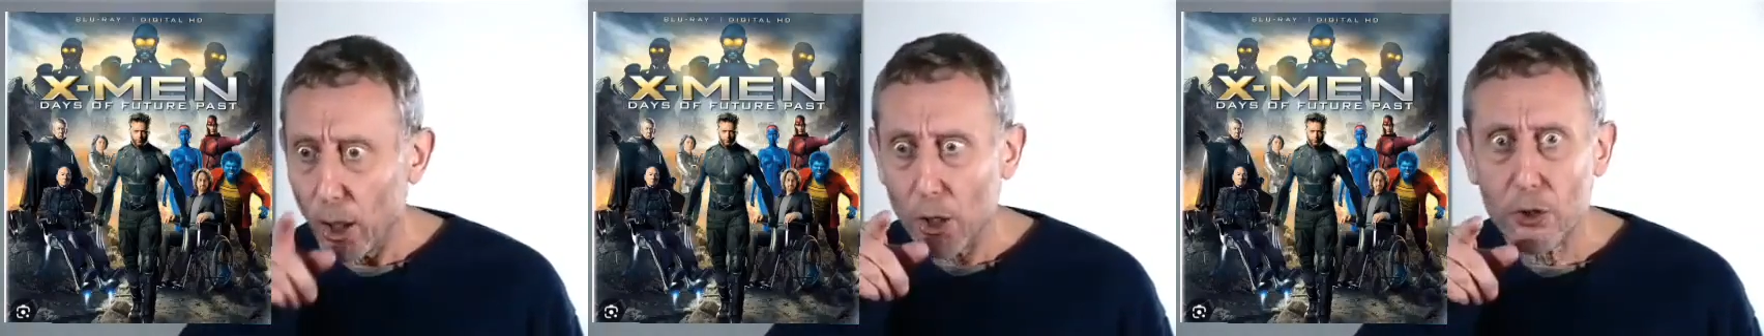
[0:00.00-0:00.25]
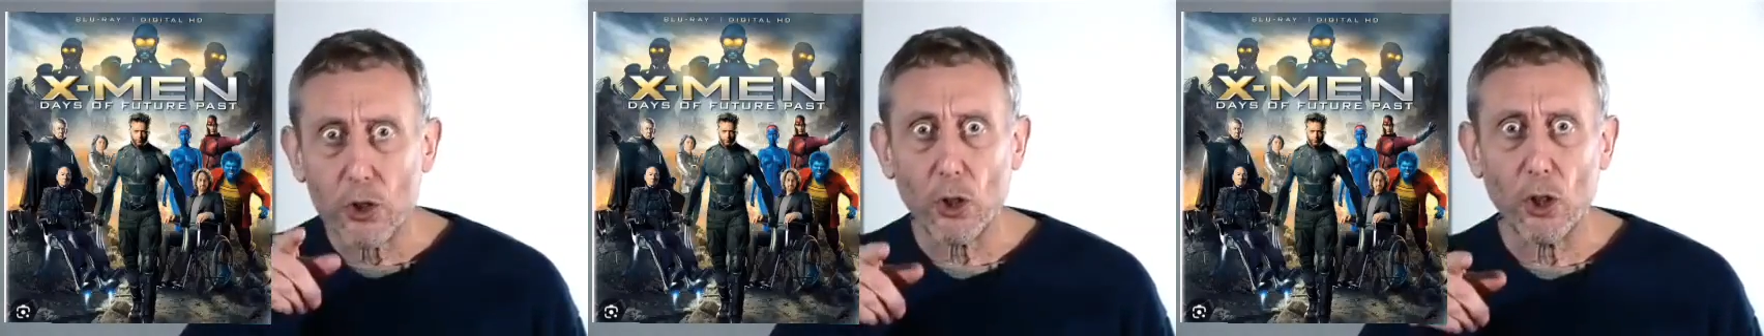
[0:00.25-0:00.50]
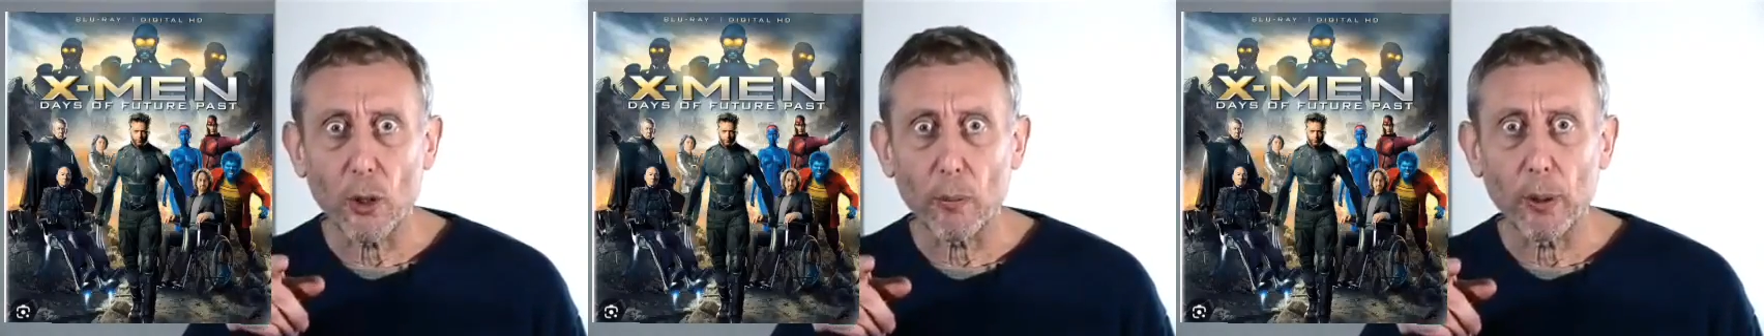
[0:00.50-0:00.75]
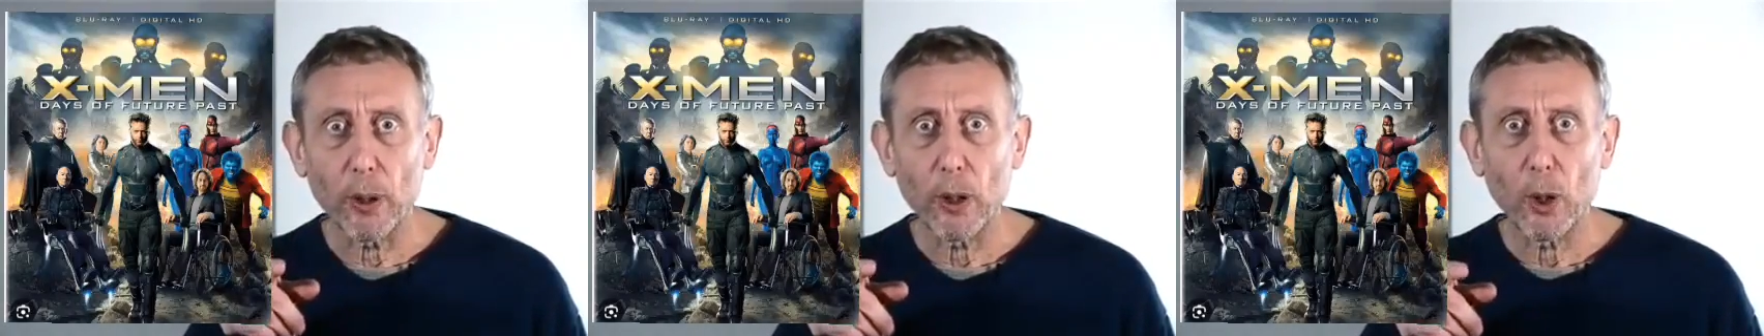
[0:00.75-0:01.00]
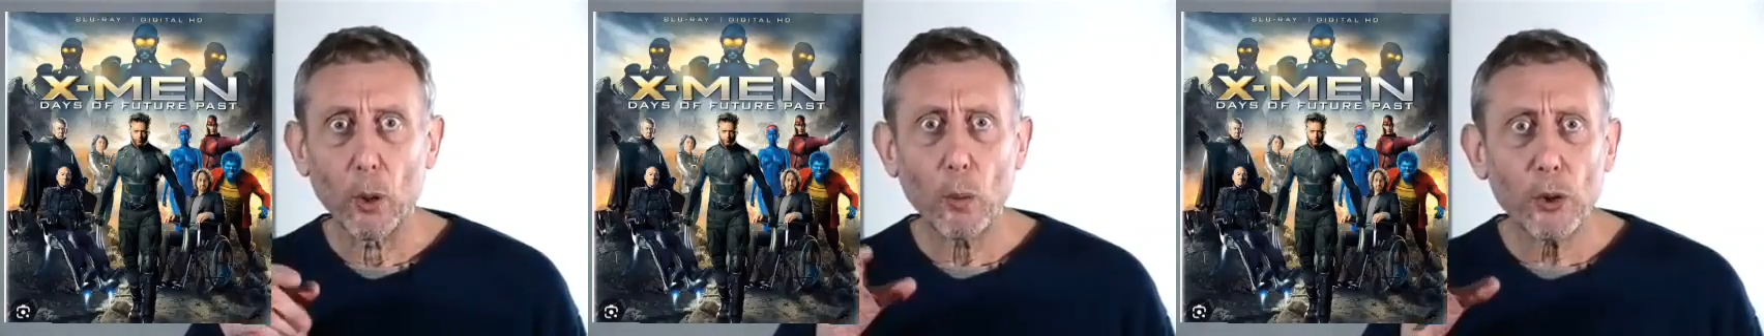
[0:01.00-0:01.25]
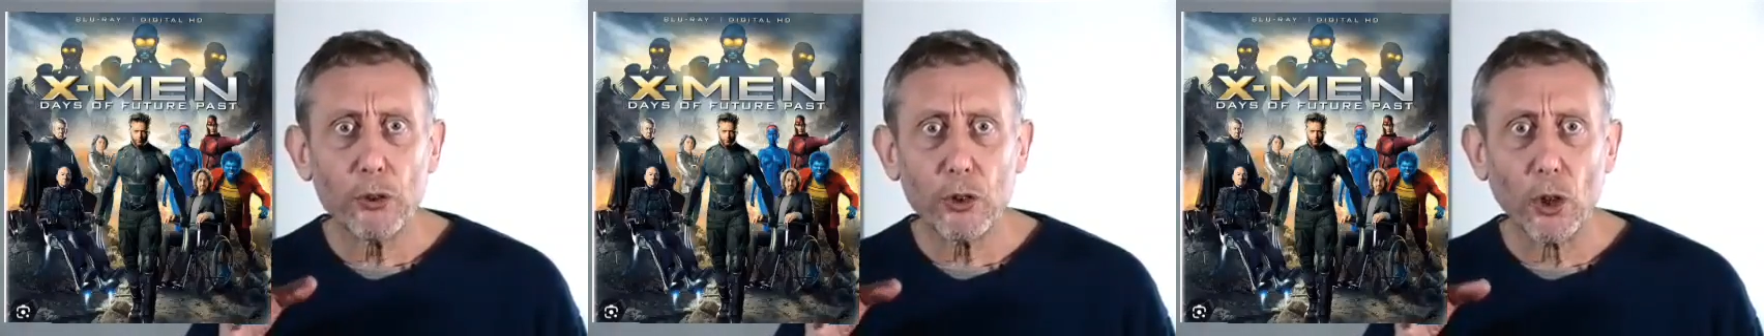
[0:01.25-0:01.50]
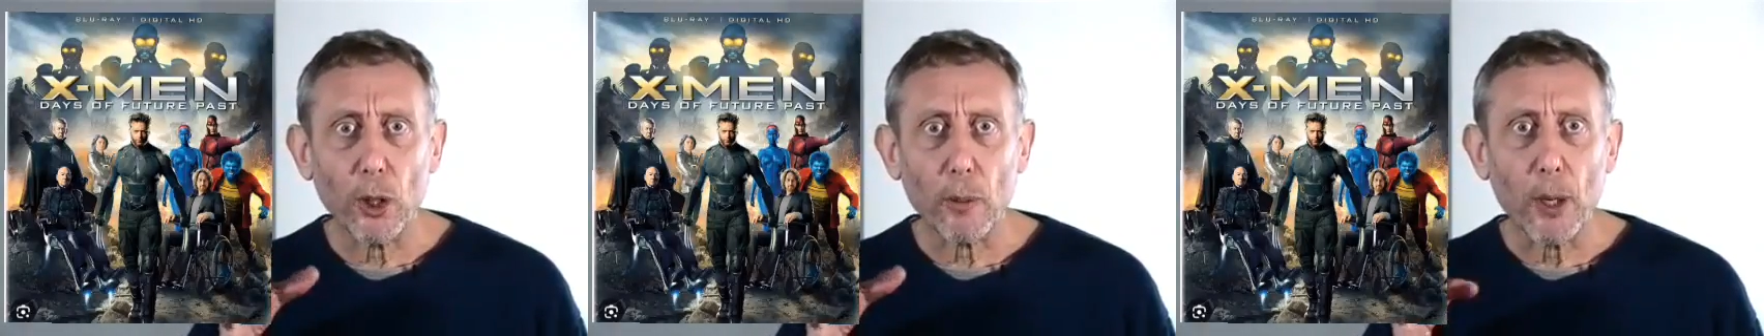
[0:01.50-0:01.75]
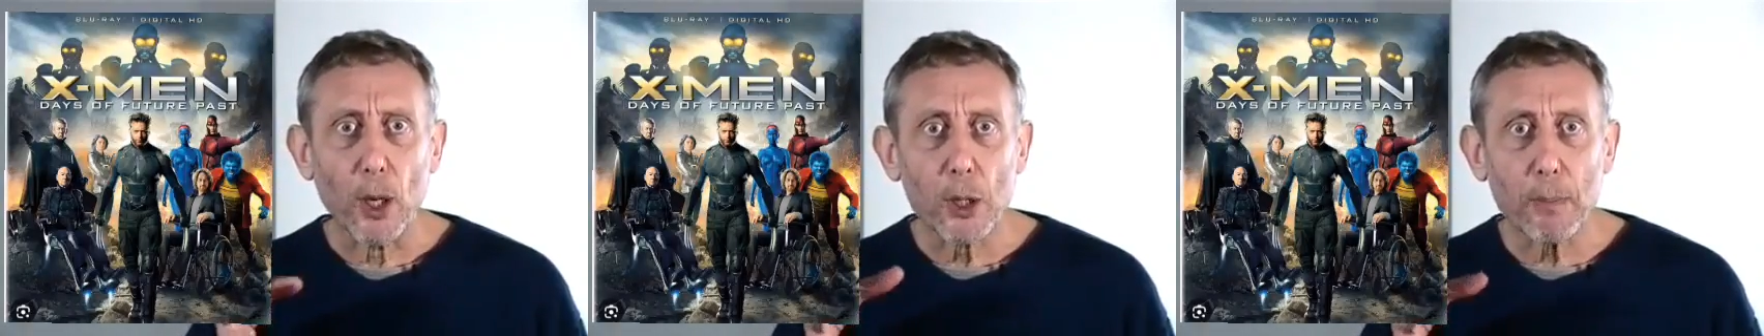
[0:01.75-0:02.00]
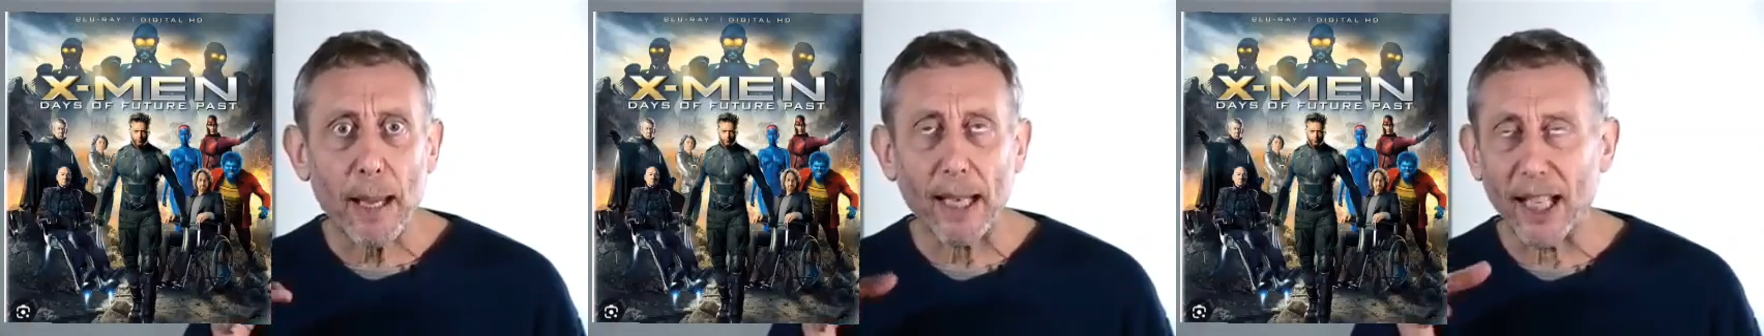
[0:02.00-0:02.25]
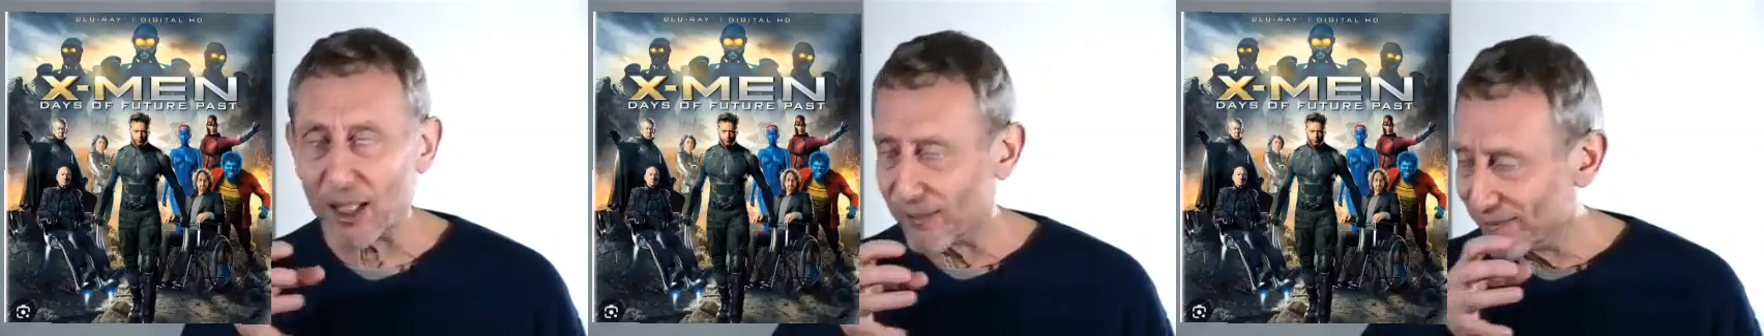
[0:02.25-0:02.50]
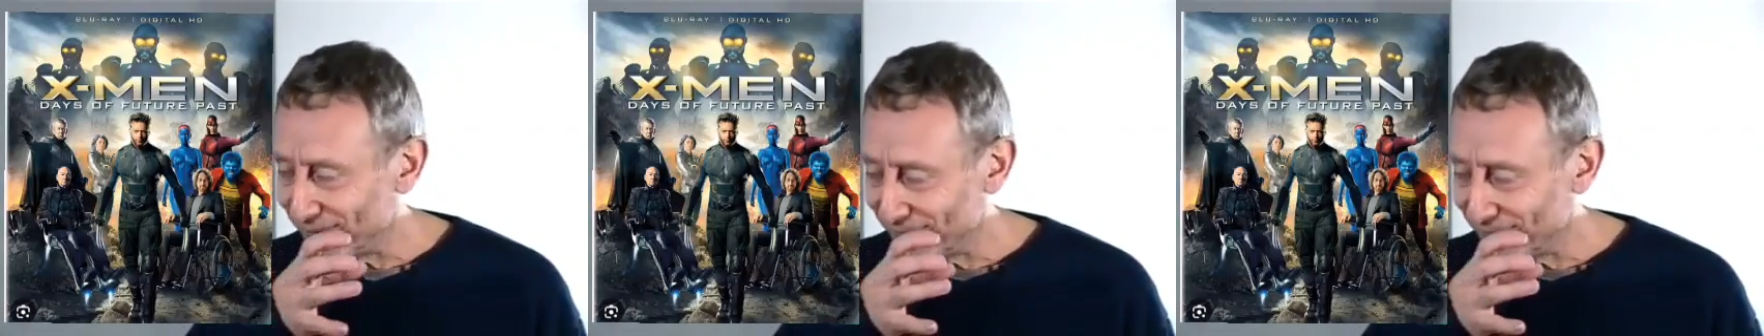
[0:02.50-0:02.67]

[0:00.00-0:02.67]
A syrup. What syrup? Smell it.